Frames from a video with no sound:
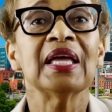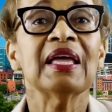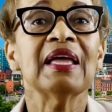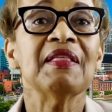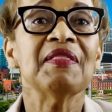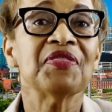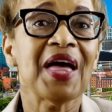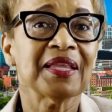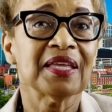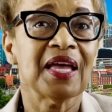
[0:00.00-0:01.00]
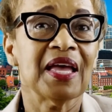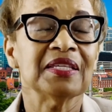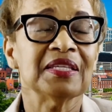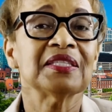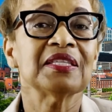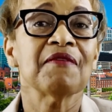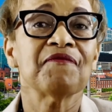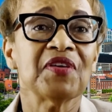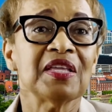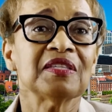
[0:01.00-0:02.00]
In that case, the
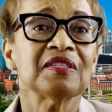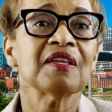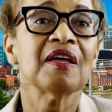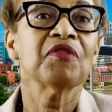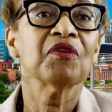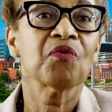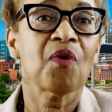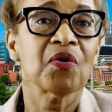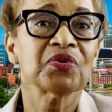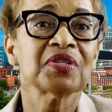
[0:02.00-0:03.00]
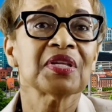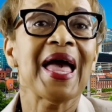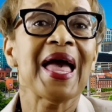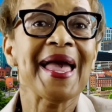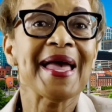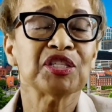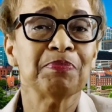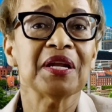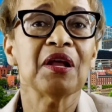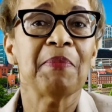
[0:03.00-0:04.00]
offense of the cross has
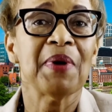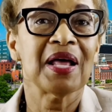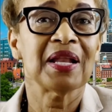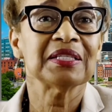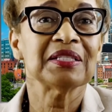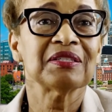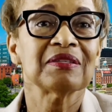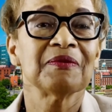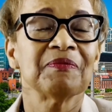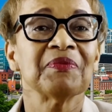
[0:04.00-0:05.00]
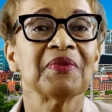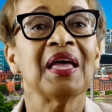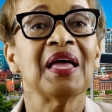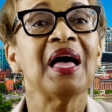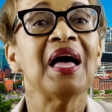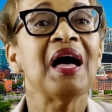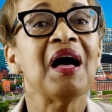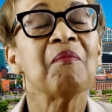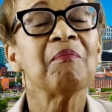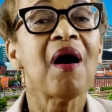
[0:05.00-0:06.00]
been abolished."
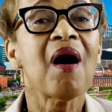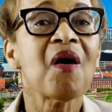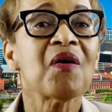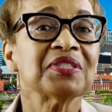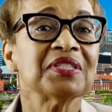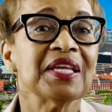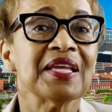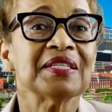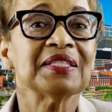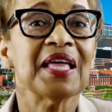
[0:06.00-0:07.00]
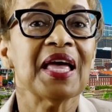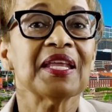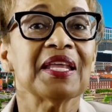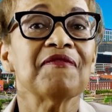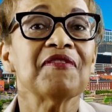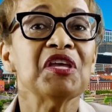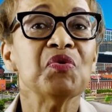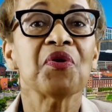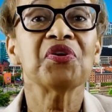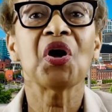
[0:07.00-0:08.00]
Paul says that if he
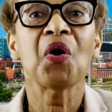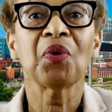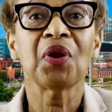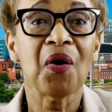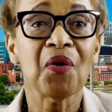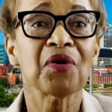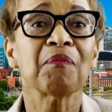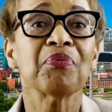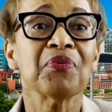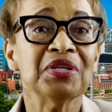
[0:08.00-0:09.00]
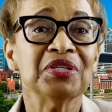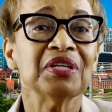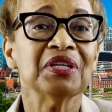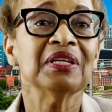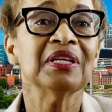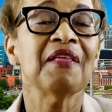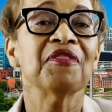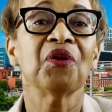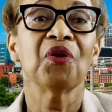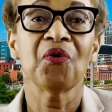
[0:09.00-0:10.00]
were no longer preaching
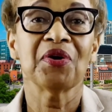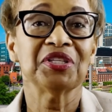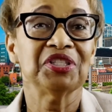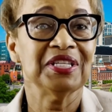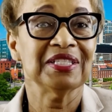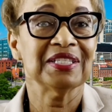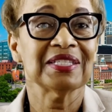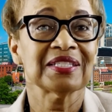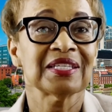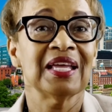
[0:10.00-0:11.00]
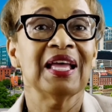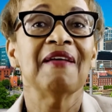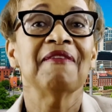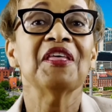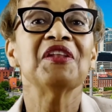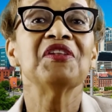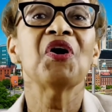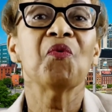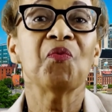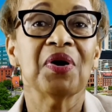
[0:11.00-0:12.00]
the Lord Jesus, then
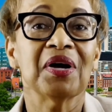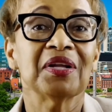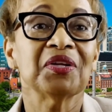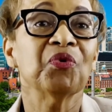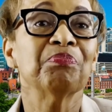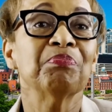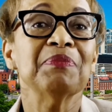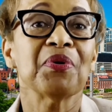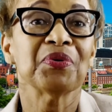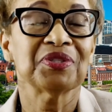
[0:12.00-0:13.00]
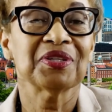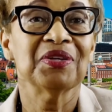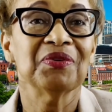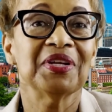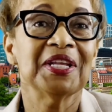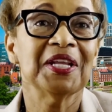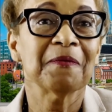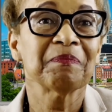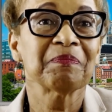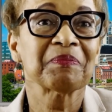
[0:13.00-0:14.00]
no one would be persecuting him.